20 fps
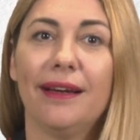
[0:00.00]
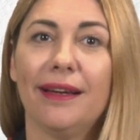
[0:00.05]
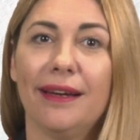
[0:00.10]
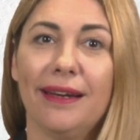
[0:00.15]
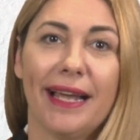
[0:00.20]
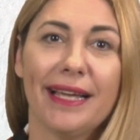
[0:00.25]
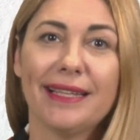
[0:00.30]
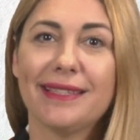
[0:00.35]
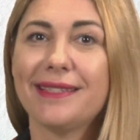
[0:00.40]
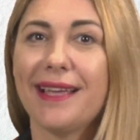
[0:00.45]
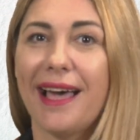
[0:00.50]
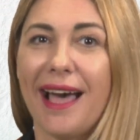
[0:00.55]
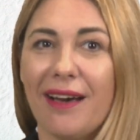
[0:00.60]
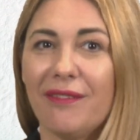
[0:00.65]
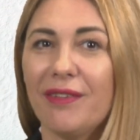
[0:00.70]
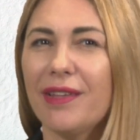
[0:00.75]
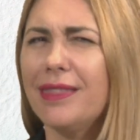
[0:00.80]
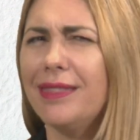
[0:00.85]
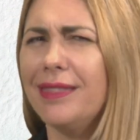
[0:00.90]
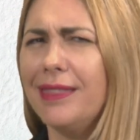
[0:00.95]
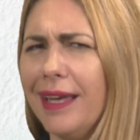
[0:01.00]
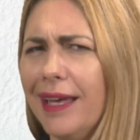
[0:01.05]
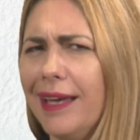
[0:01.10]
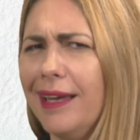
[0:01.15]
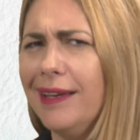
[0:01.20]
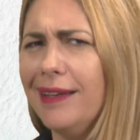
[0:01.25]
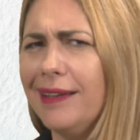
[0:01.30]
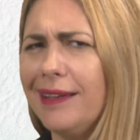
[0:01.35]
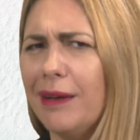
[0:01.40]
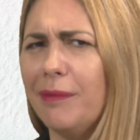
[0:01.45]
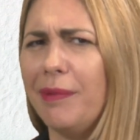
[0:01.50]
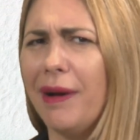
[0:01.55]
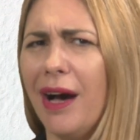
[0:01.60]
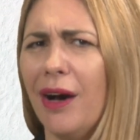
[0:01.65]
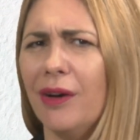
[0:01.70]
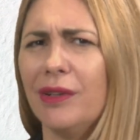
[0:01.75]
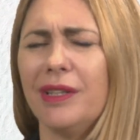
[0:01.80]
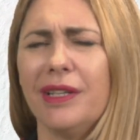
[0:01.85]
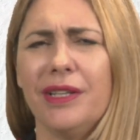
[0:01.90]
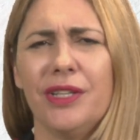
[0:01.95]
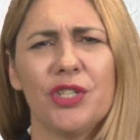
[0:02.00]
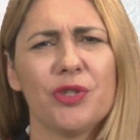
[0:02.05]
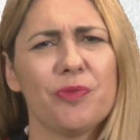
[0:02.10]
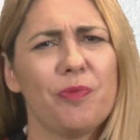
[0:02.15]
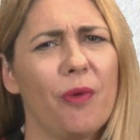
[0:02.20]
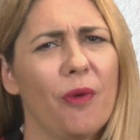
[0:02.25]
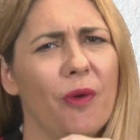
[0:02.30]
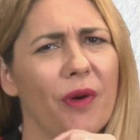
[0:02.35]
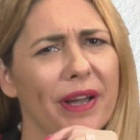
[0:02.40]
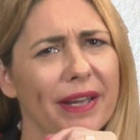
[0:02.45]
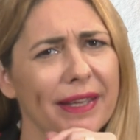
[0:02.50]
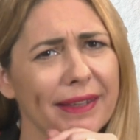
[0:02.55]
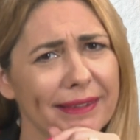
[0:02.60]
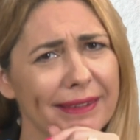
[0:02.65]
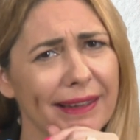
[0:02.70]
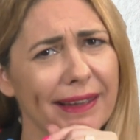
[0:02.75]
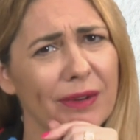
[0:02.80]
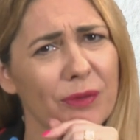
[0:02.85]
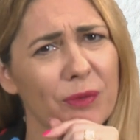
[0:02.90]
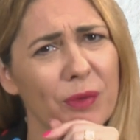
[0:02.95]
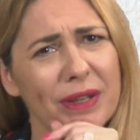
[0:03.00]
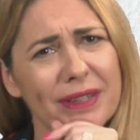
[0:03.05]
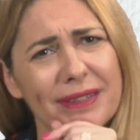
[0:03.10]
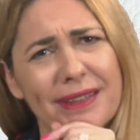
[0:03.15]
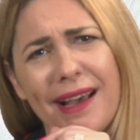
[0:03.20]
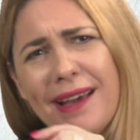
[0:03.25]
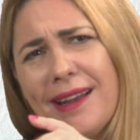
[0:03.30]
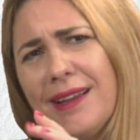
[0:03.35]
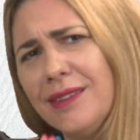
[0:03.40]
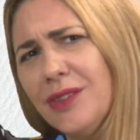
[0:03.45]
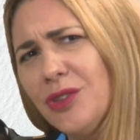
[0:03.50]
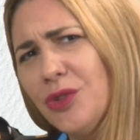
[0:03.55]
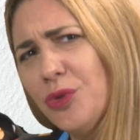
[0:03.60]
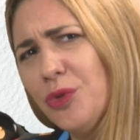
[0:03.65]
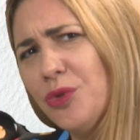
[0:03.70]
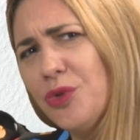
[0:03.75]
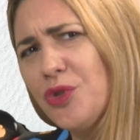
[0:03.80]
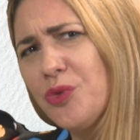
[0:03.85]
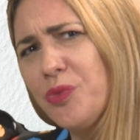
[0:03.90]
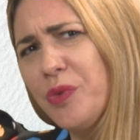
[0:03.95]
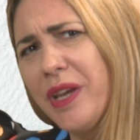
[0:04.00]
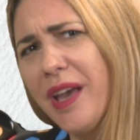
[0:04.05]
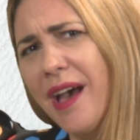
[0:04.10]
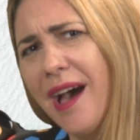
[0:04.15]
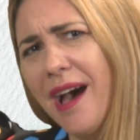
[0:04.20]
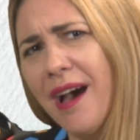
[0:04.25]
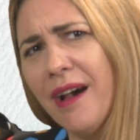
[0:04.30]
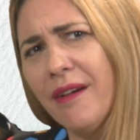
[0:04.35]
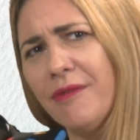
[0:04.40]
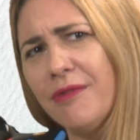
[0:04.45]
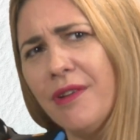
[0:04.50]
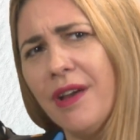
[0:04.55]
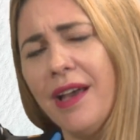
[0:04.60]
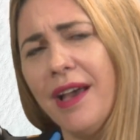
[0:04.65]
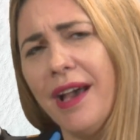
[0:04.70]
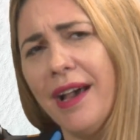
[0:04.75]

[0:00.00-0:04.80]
let's have a think about each point and what kind of tools we have